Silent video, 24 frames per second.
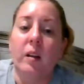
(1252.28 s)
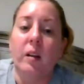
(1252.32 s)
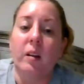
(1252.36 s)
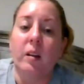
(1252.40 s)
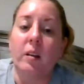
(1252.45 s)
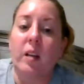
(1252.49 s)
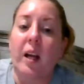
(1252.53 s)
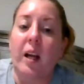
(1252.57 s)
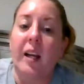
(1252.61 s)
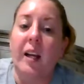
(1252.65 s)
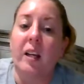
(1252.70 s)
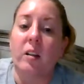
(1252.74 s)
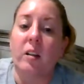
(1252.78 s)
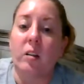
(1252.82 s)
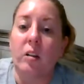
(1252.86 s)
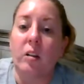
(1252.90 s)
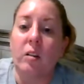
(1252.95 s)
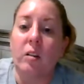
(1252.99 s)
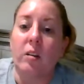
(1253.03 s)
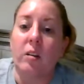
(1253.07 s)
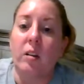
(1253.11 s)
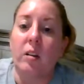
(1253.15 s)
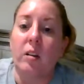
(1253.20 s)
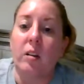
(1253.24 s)

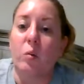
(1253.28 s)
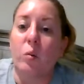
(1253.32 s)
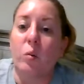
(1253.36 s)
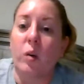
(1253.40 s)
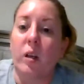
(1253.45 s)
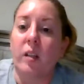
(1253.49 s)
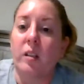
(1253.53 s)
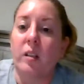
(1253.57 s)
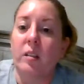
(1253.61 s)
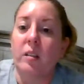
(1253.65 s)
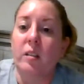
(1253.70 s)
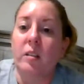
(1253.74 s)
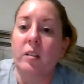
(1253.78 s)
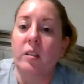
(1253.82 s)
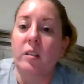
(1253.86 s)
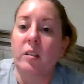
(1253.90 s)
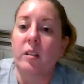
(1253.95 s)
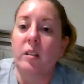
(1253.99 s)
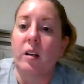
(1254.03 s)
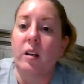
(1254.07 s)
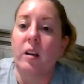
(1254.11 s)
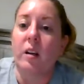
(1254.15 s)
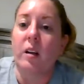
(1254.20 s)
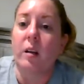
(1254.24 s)
lighter than what
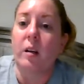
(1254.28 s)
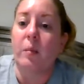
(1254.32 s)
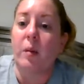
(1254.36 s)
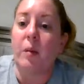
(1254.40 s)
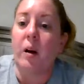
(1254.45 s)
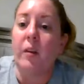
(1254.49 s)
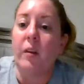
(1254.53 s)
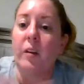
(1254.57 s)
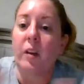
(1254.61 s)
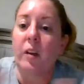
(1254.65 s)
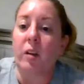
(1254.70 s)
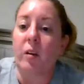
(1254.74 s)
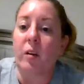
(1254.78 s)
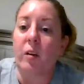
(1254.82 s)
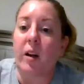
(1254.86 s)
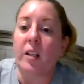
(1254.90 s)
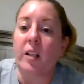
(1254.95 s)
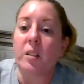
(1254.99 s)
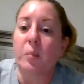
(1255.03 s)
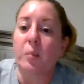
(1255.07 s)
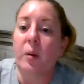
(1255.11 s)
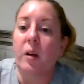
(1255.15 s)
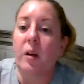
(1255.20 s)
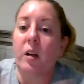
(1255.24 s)
on the
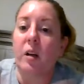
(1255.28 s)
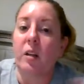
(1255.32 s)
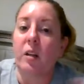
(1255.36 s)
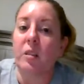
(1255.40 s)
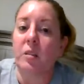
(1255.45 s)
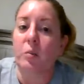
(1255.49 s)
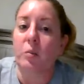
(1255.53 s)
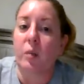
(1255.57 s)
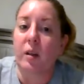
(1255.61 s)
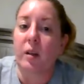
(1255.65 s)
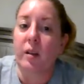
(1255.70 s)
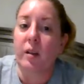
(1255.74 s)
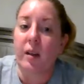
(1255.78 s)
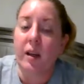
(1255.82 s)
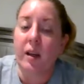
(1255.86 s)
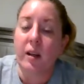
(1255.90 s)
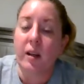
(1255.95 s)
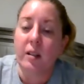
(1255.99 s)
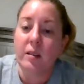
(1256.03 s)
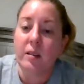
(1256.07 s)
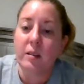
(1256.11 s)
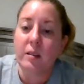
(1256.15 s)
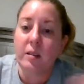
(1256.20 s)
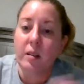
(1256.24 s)
grass part, as well
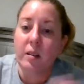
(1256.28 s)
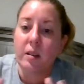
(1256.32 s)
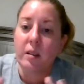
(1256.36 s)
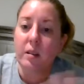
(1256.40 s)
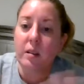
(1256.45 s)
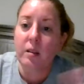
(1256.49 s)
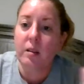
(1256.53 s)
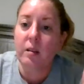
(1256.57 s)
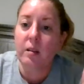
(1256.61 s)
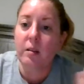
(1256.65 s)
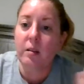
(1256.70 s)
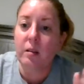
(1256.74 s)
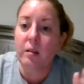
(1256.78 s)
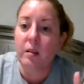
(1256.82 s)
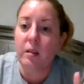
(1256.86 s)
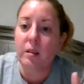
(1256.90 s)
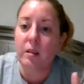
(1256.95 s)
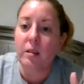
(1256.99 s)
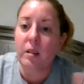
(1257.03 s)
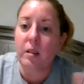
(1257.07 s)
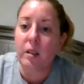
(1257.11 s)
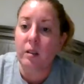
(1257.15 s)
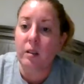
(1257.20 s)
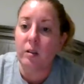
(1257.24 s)
as the
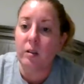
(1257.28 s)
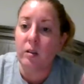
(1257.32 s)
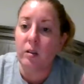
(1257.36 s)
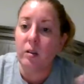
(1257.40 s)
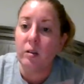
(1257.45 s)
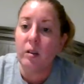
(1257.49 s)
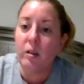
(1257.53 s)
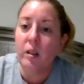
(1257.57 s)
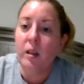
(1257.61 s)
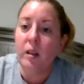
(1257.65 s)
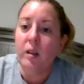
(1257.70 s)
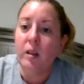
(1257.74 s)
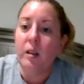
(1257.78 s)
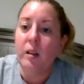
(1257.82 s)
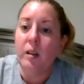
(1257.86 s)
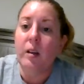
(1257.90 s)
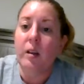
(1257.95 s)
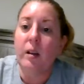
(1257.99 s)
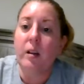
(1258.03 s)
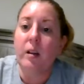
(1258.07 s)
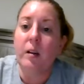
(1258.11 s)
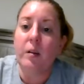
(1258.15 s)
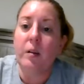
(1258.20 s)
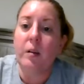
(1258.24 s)
teal
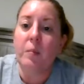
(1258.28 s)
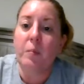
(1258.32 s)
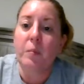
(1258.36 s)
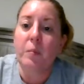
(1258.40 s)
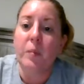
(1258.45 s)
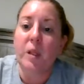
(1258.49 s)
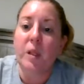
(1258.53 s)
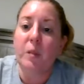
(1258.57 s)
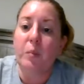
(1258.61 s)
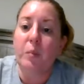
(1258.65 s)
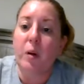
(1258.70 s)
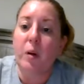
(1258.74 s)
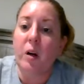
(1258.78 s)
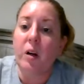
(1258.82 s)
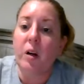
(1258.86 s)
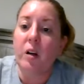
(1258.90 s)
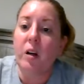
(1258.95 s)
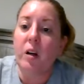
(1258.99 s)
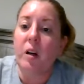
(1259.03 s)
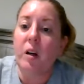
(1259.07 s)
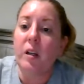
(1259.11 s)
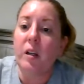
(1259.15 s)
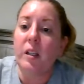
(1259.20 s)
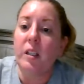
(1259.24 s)
part
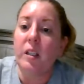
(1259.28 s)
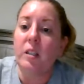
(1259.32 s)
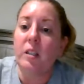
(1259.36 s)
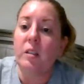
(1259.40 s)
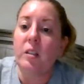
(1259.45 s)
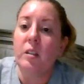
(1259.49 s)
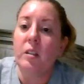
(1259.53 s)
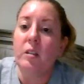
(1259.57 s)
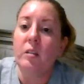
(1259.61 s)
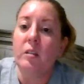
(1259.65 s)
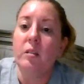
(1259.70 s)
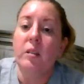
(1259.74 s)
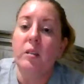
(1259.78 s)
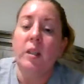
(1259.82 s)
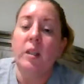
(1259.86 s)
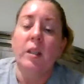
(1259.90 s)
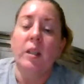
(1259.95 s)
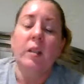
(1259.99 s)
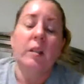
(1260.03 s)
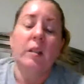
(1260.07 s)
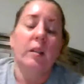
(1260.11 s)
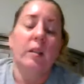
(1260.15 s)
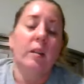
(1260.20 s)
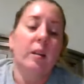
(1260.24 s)
on it too,
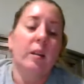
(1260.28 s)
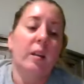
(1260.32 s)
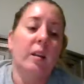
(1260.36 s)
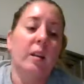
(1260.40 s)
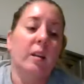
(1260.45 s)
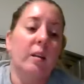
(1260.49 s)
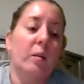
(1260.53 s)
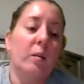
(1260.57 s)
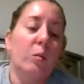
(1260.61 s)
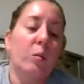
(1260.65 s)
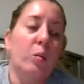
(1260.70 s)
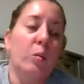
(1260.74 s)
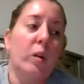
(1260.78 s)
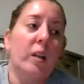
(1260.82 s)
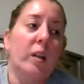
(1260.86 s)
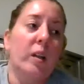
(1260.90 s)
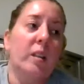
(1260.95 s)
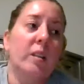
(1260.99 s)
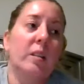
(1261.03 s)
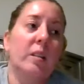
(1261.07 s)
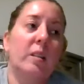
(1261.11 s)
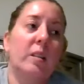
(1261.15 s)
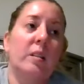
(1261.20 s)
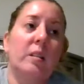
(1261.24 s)
than
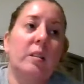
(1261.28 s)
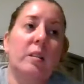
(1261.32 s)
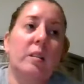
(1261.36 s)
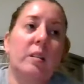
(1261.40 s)
what.